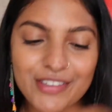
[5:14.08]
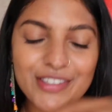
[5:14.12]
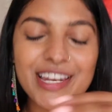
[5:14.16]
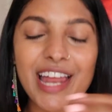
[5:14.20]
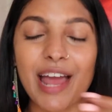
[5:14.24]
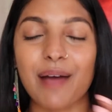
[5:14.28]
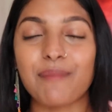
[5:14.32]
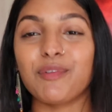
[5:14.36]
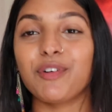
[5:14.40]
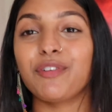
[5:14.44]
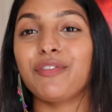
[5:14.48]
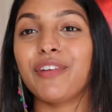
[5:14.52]
So
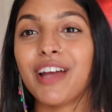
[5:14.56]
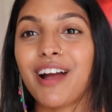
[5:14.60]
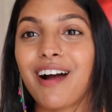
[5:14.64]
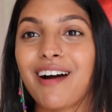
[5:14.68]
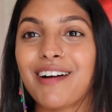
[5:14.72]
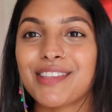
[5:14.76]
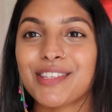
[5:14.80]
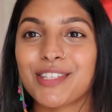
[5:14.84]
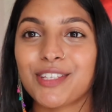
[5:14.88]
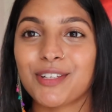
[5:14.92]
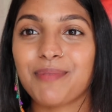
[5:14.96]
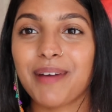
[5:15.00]
now moving
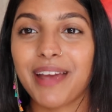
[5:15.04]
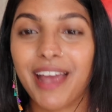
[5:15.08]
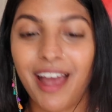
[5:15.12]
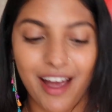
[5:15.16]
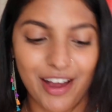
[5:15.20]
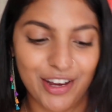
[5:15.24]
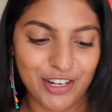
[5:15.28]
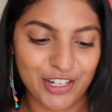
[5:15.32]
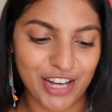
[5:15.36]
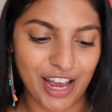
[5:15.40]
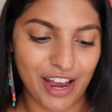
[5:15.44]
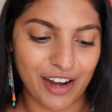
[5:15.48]
on to my
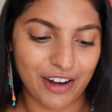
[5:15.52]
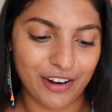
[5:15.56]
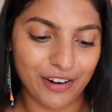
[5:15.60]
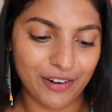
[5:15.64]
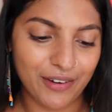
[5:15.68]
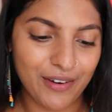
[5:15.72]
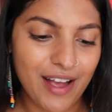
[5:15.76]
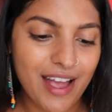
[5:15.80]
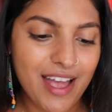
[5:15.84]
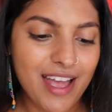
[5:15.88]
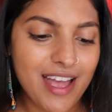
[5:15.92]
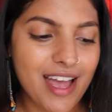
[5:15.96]

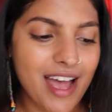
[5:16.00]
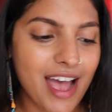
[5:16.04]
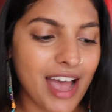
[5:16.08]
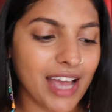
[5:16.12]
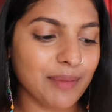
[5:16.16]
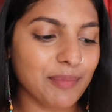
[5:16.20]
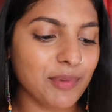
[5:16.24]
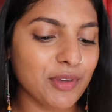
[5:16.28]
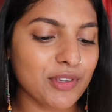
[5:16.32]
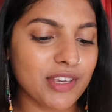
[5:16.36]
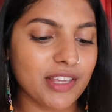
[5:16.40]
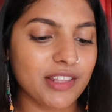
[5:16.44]
eyeshadow.
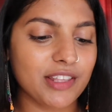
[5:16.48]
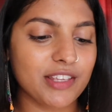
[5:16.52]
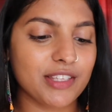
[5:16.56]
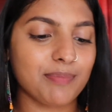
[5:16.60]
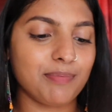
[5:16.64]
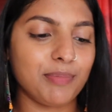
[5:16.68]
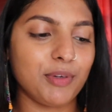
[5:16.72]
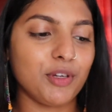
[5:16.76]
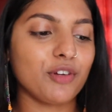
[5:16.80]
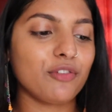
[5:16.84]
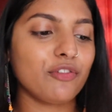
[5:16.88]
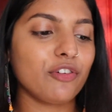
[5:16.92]
I'm using this
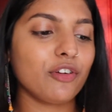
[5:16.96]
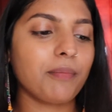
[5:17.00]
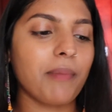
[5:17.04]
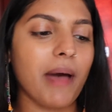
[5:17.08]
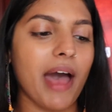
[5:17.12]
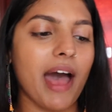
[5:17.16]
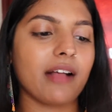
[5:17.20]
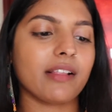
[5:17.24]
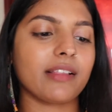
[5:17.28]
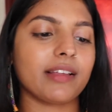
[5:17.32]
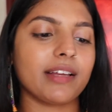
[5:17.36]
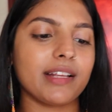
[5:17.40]
beautiful
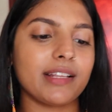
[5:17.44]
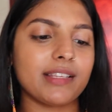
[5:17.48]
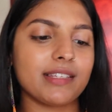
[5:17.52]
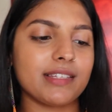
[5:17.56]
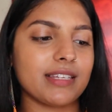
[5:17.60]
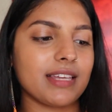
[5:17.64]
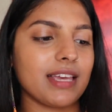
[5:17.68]
palette.